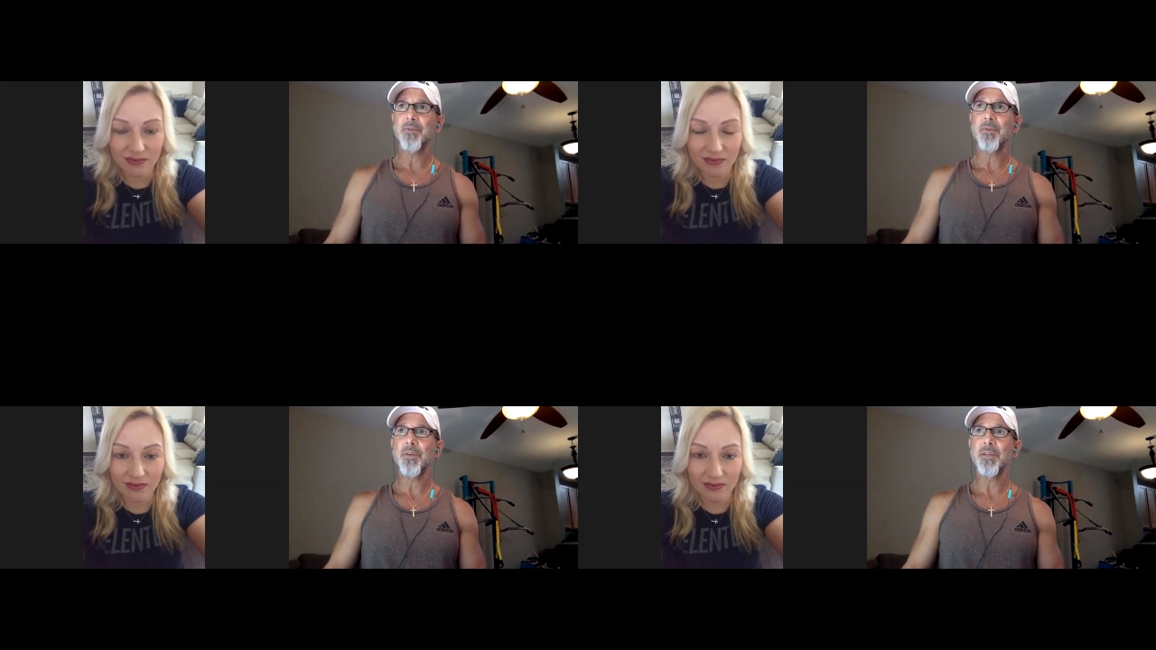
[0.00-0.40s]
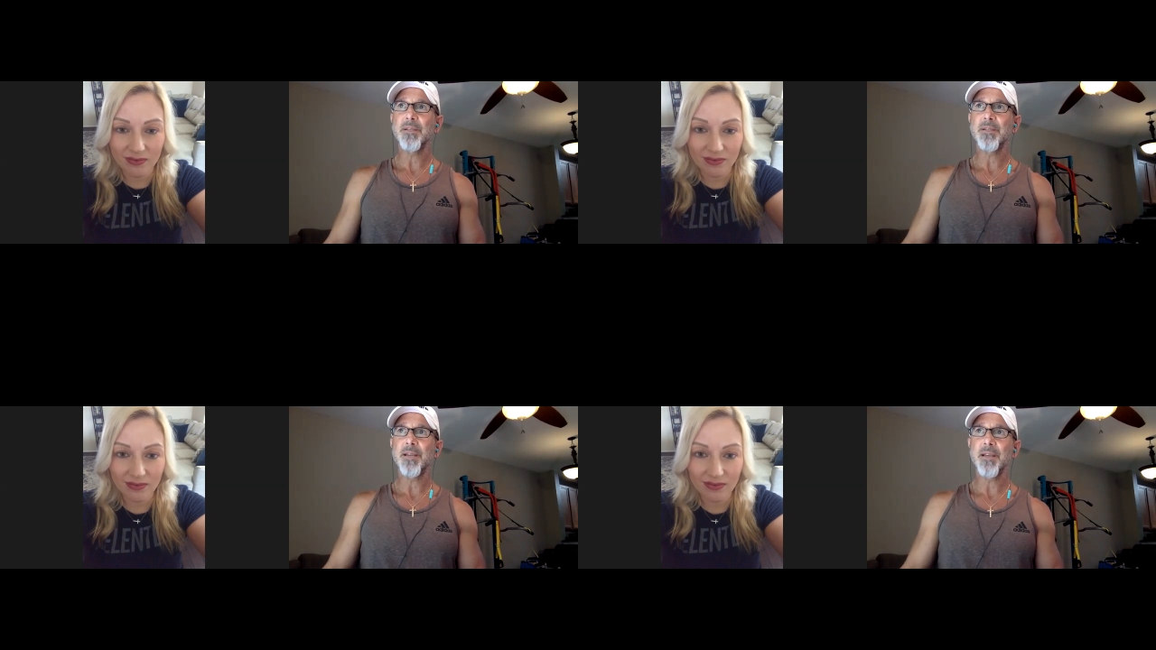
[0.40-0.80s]
Speaker 1: So
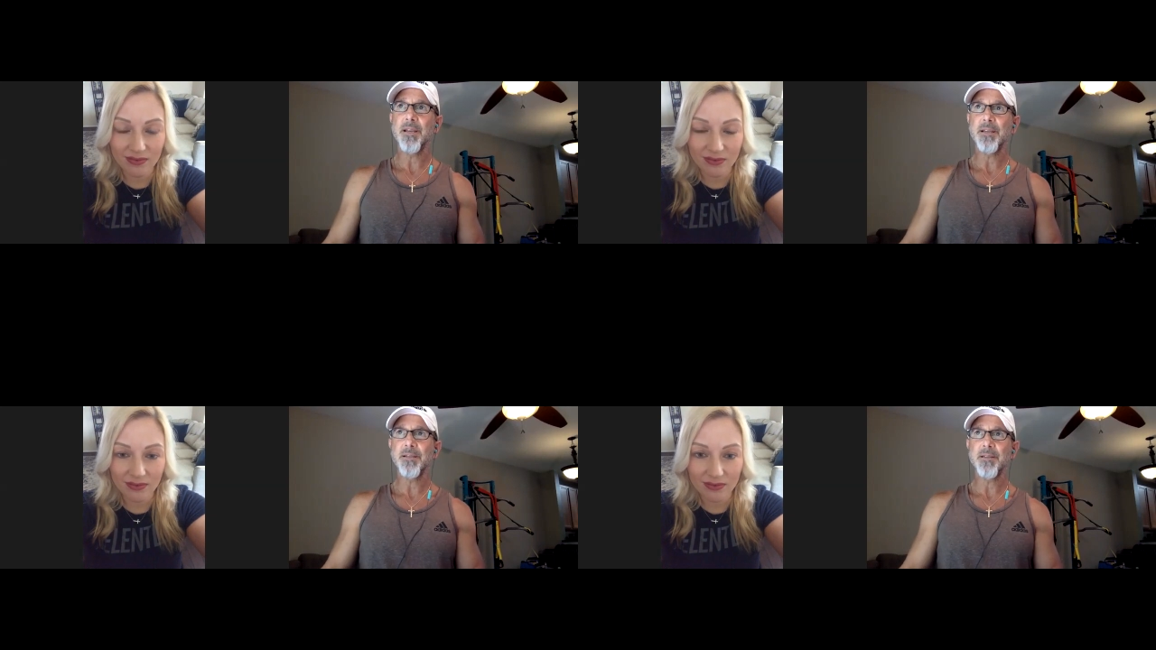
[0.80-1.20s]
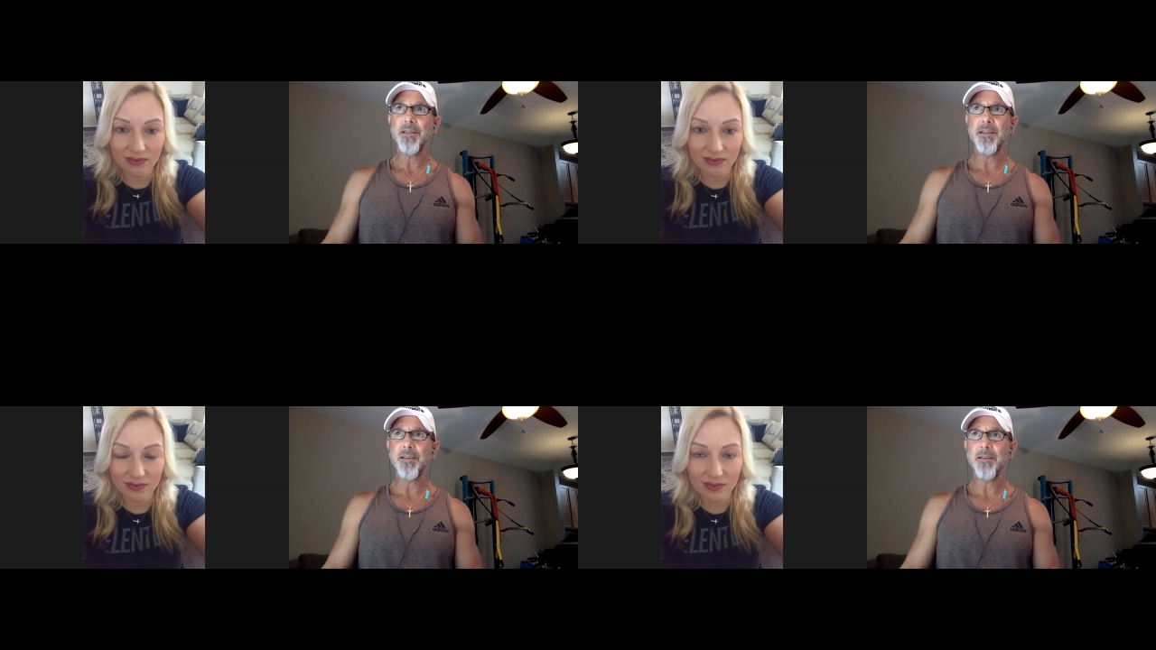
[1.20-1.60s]
is is
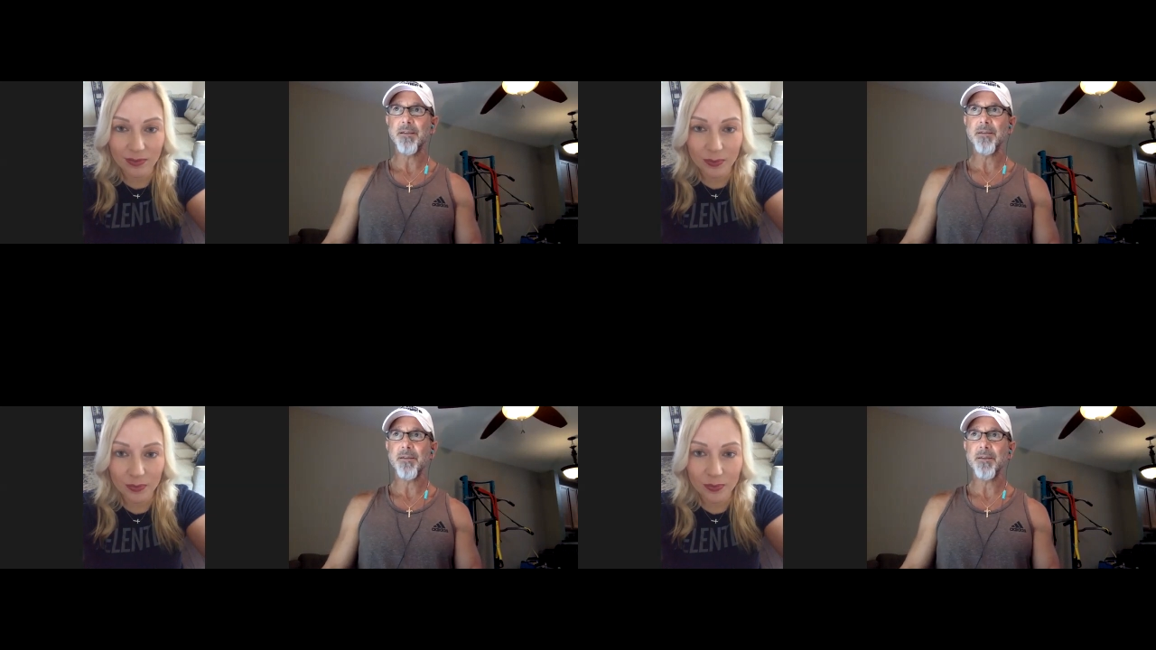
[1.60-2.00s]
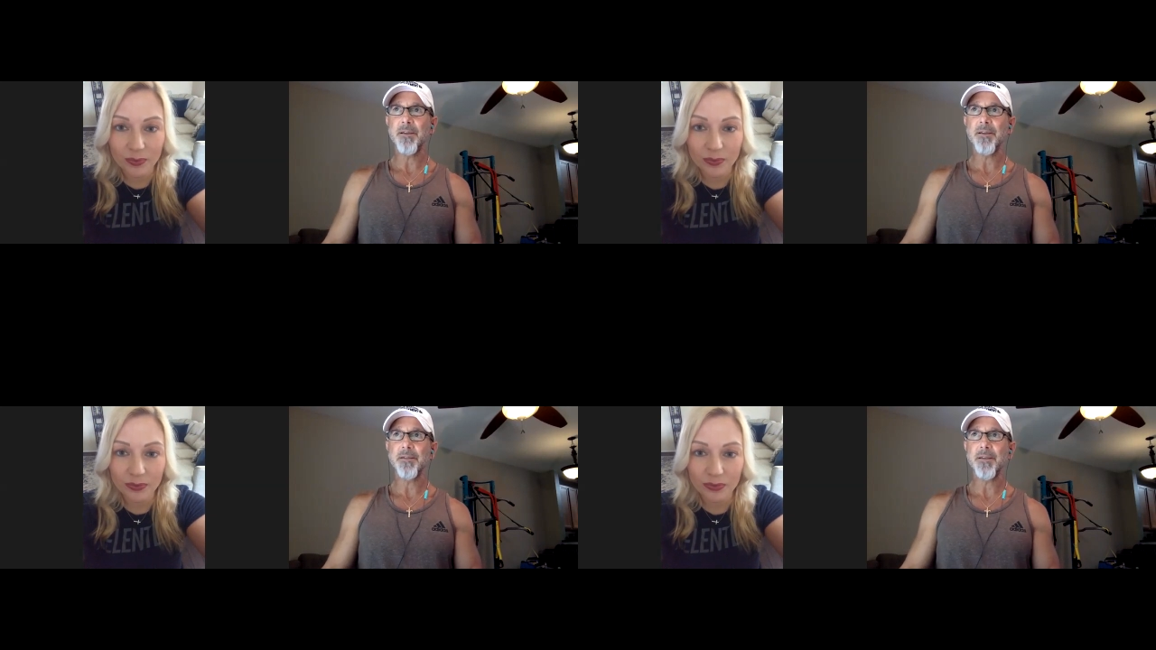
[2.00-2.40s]
the
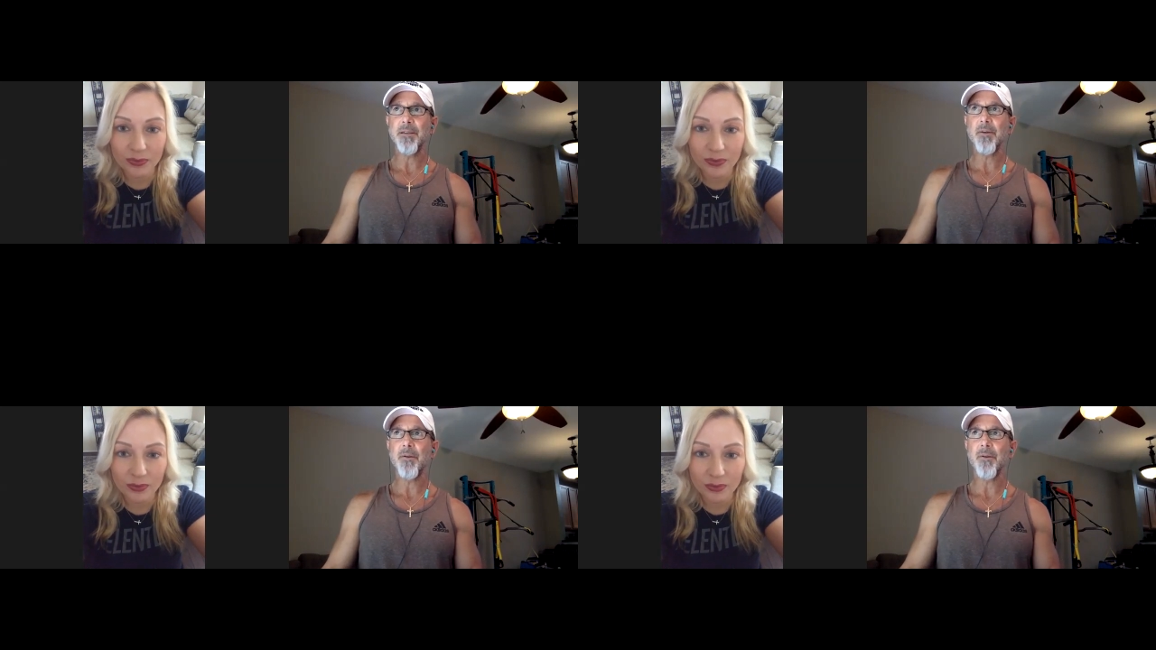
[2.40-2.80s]
is the